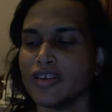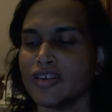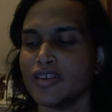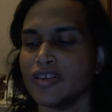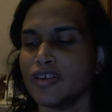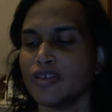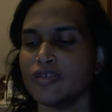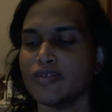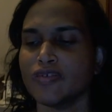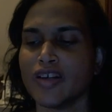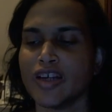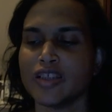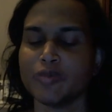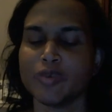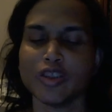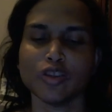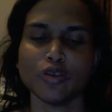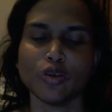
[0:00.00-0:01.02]
you know has
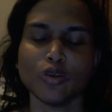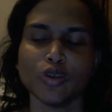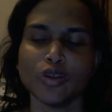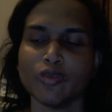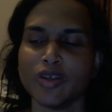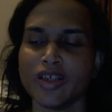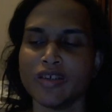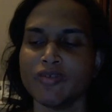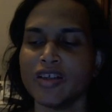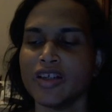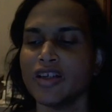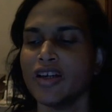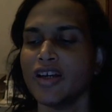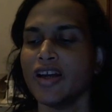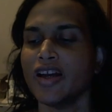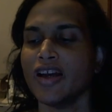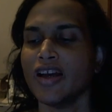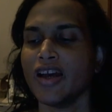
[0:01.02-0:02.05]
been sold or whatever,
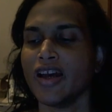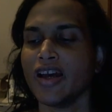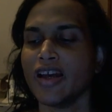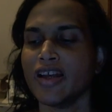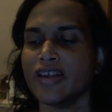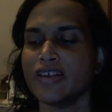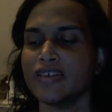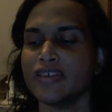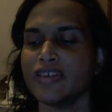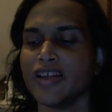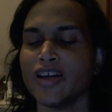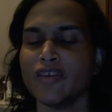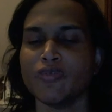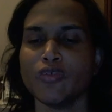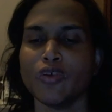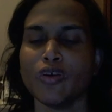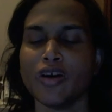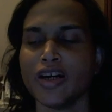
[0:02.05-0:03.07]
and
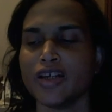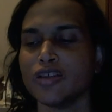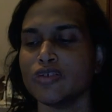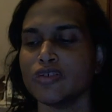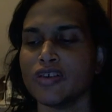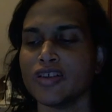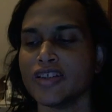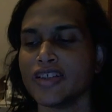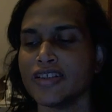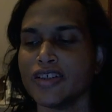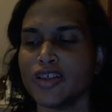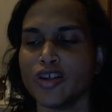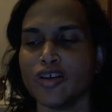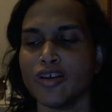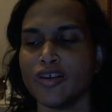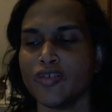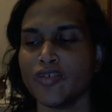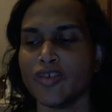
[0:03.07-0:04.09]
therefore I do not need the
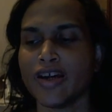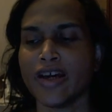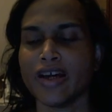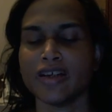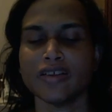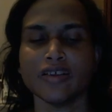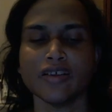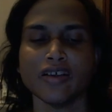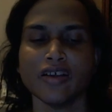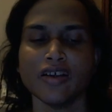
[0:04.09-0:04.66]
contract.